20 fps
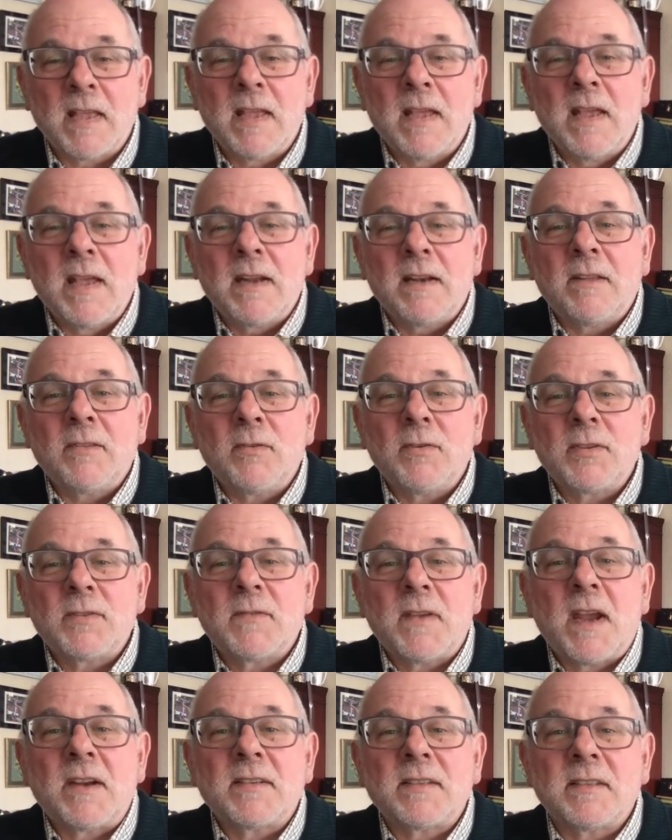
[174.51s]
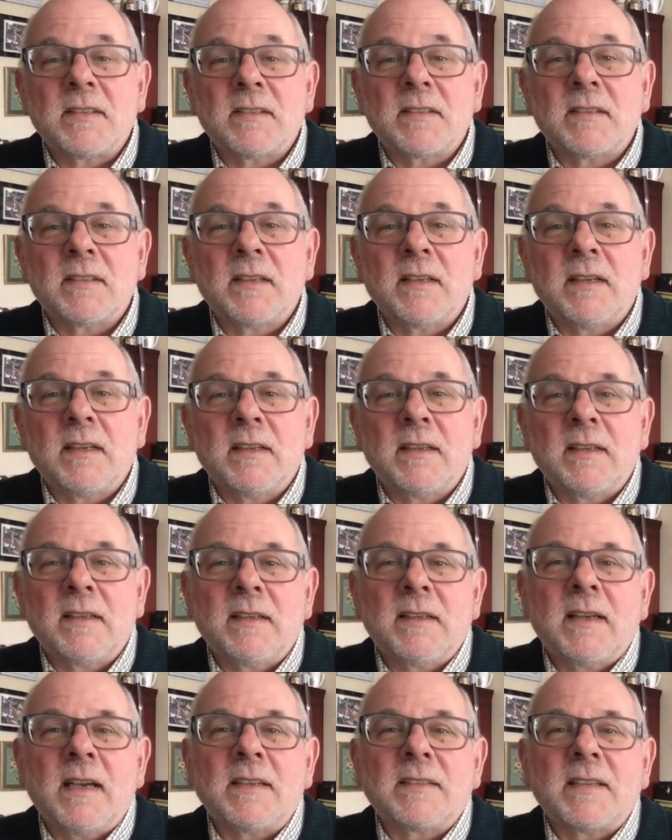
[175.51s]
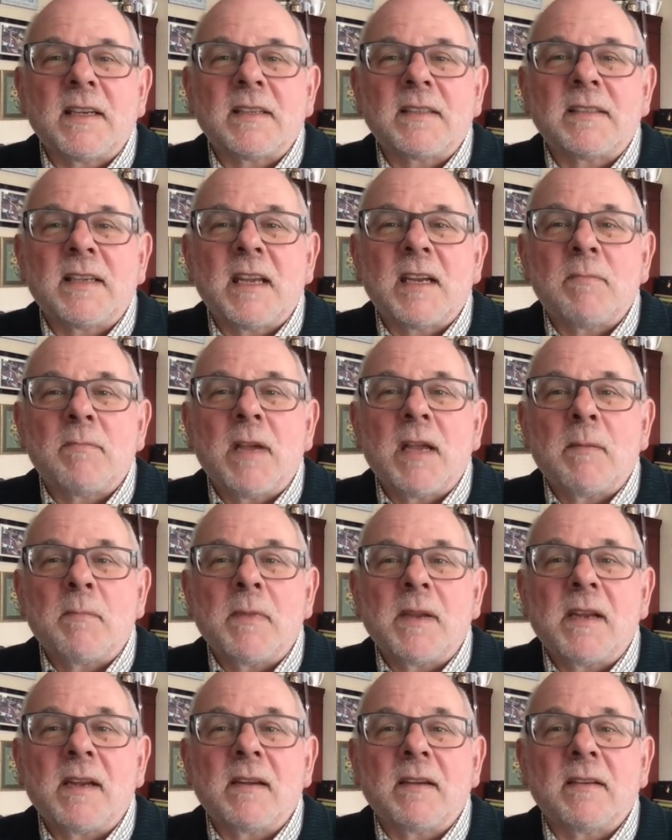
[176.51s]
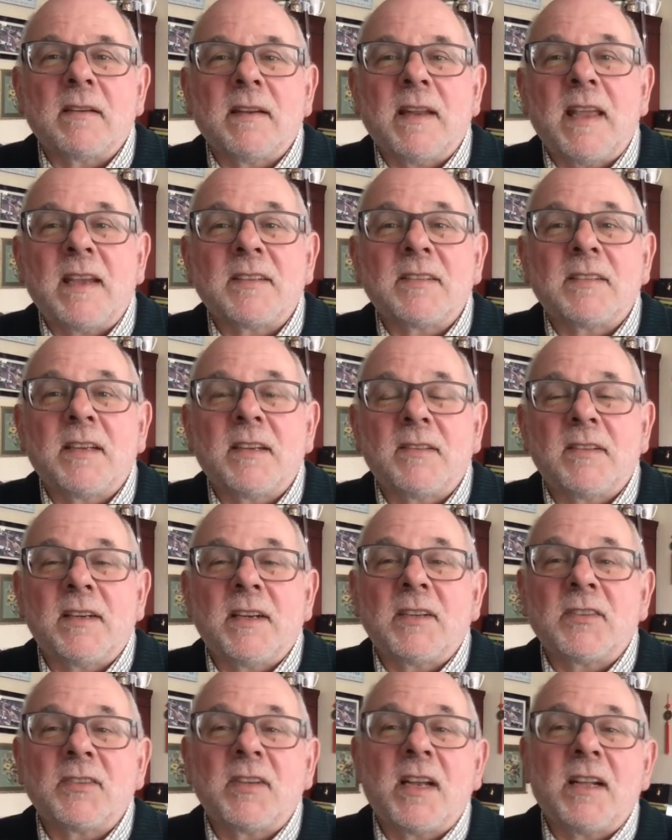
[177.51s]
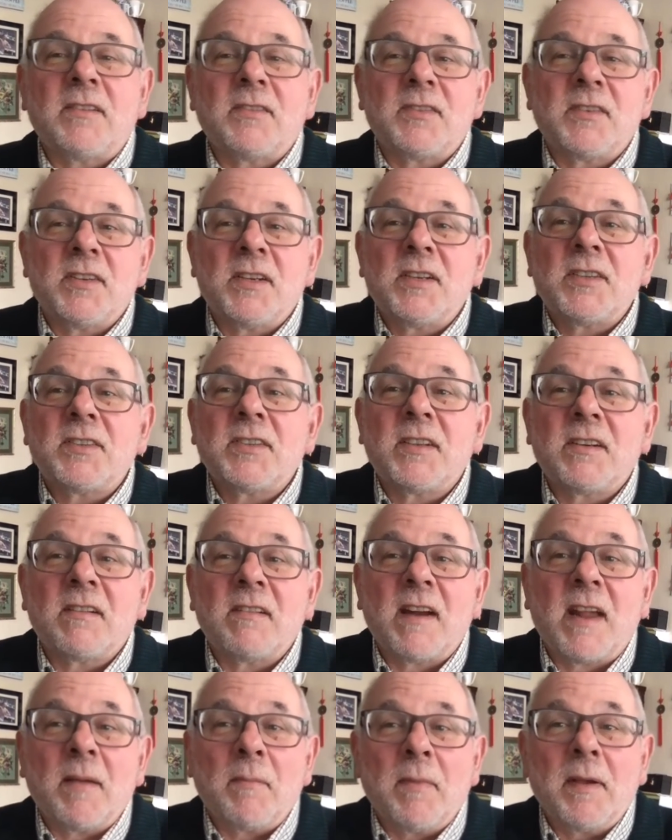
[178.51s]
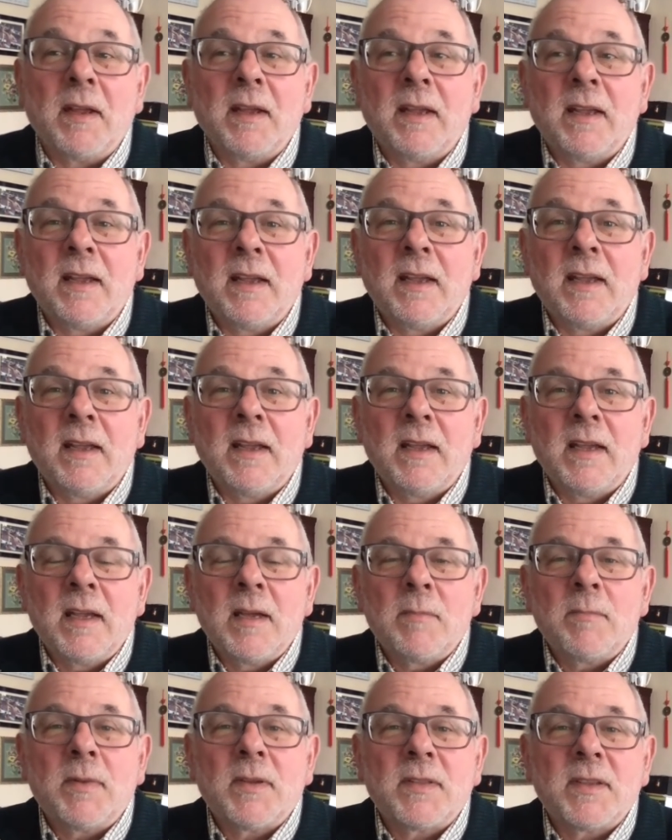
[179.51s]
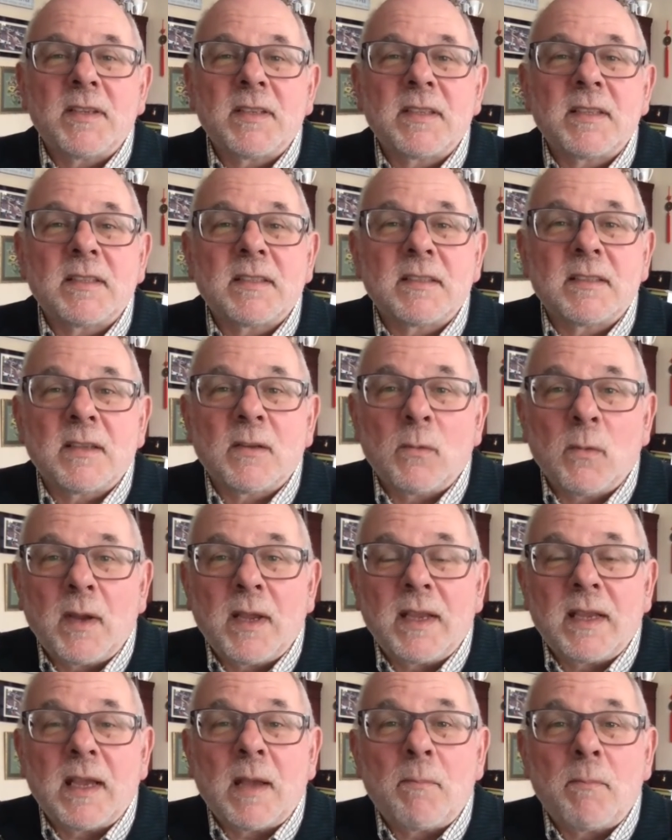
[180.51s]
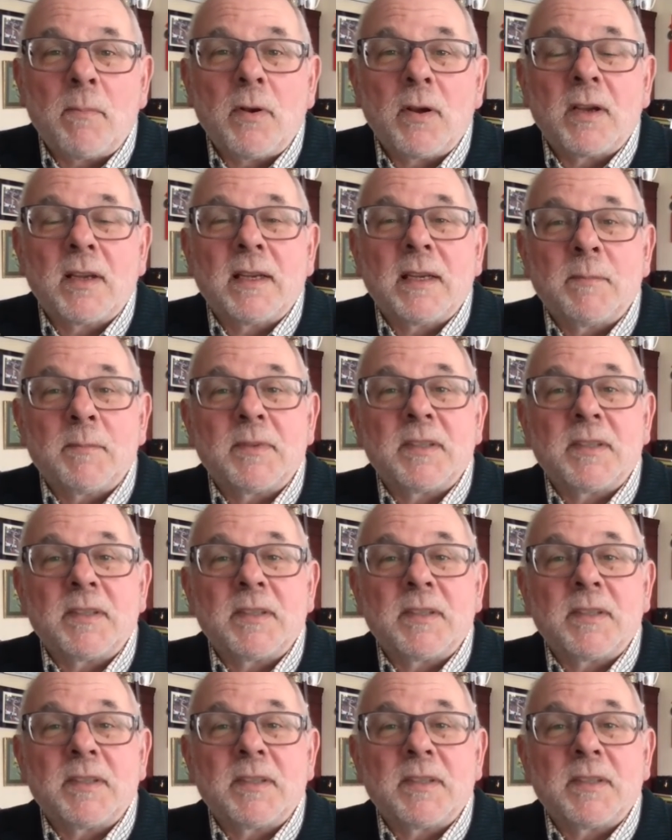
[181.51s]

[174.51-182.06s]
Now, those verses, as I said, might mean less than a child's nursery rhyme, but this is the way apocalyptic